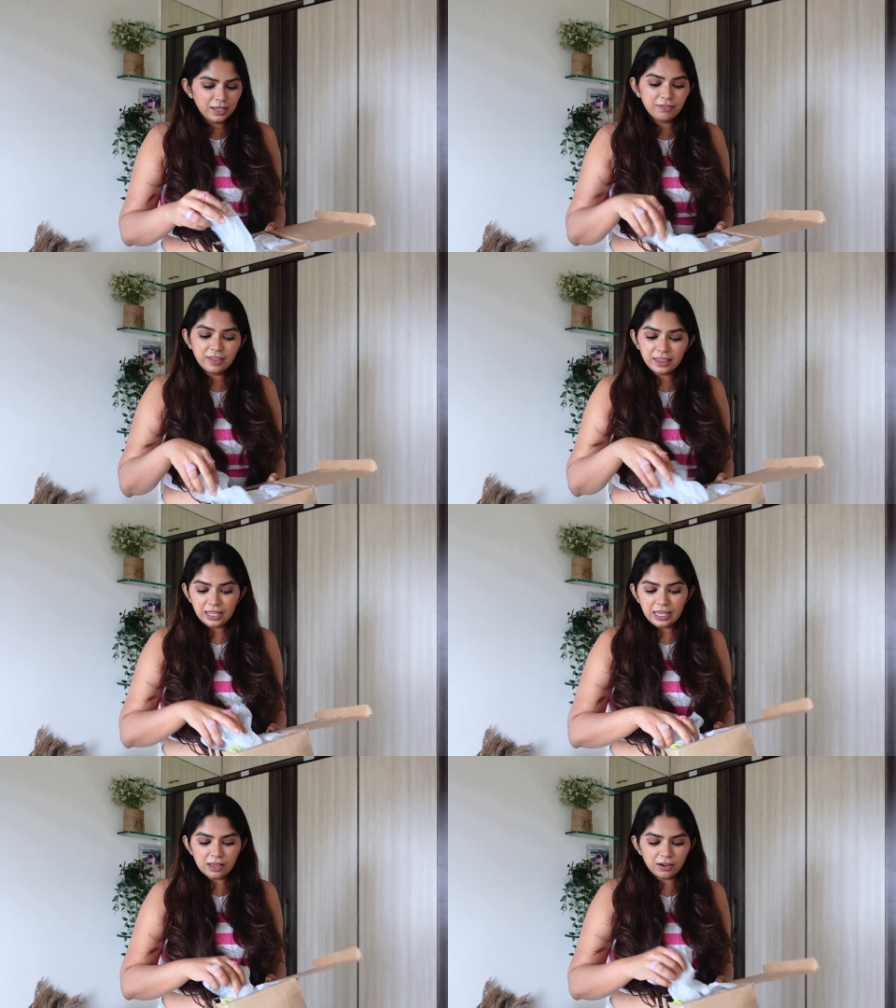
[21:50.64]
even
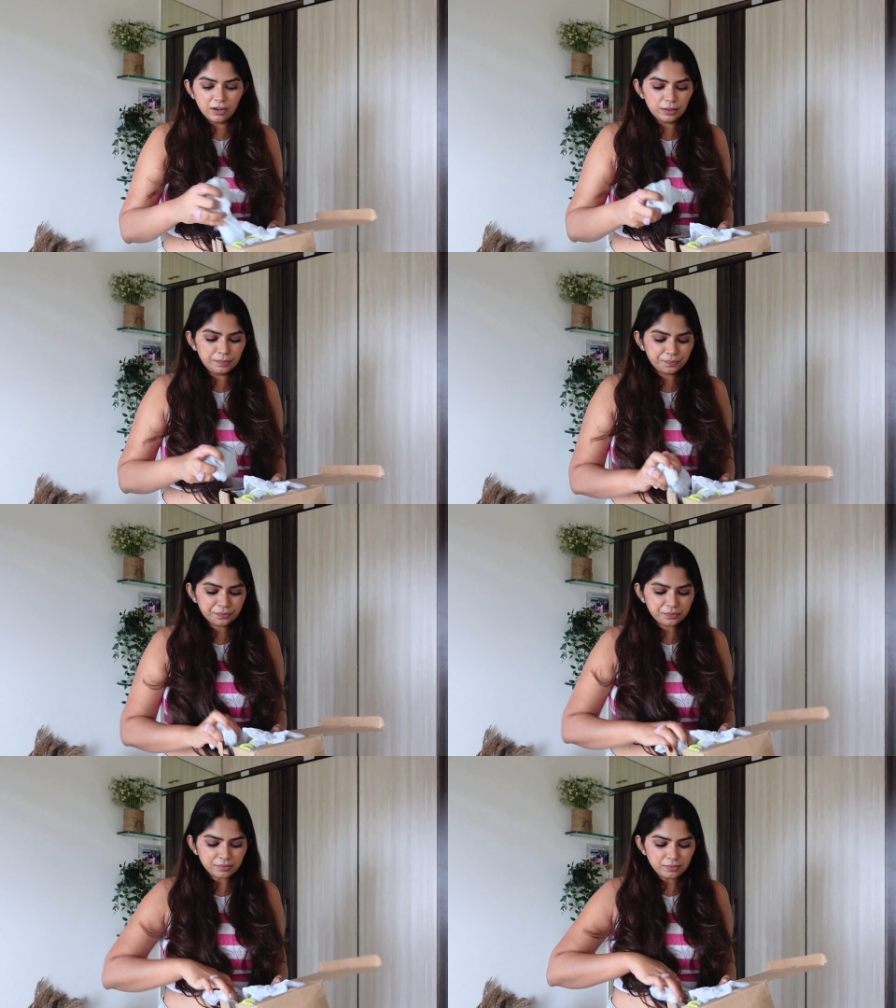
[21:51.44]
the
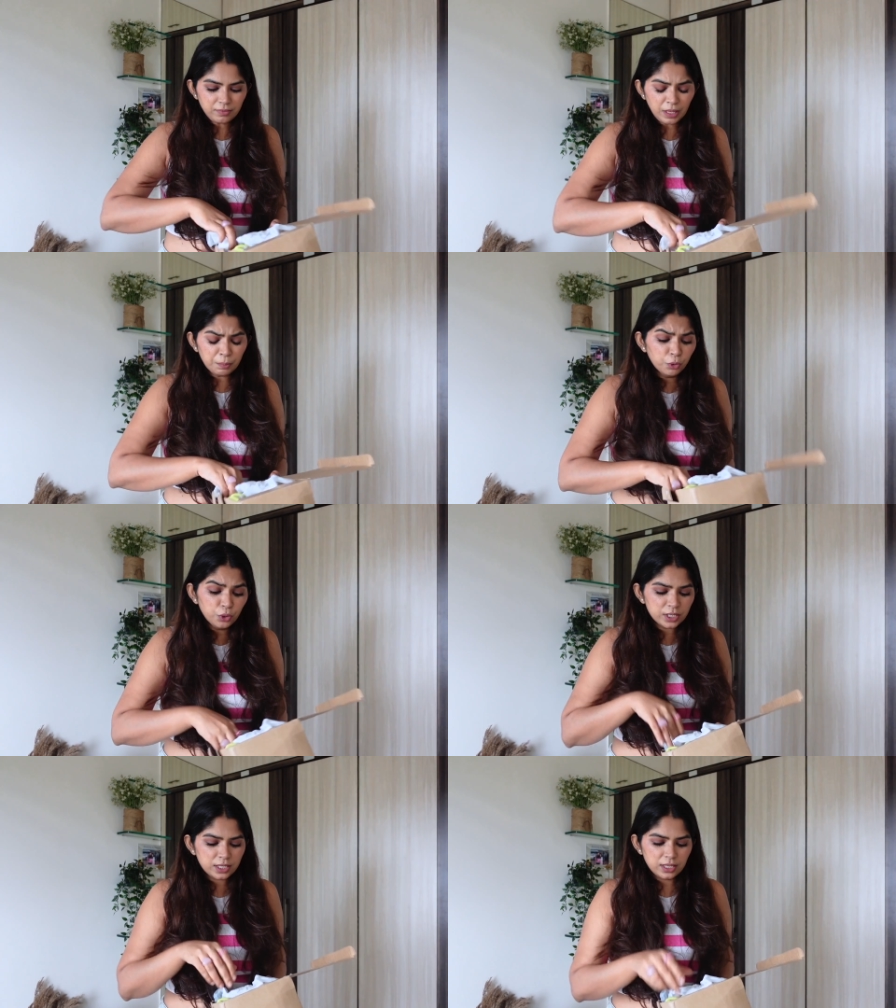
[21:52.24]

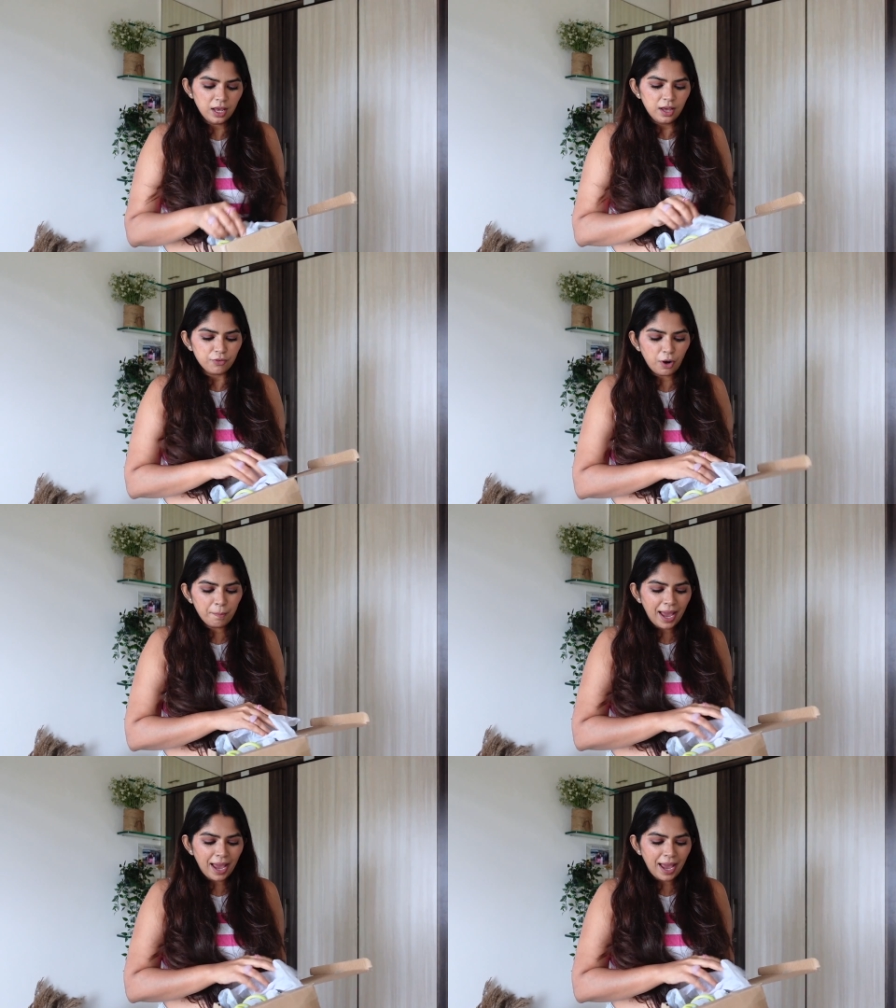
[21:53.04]
boots from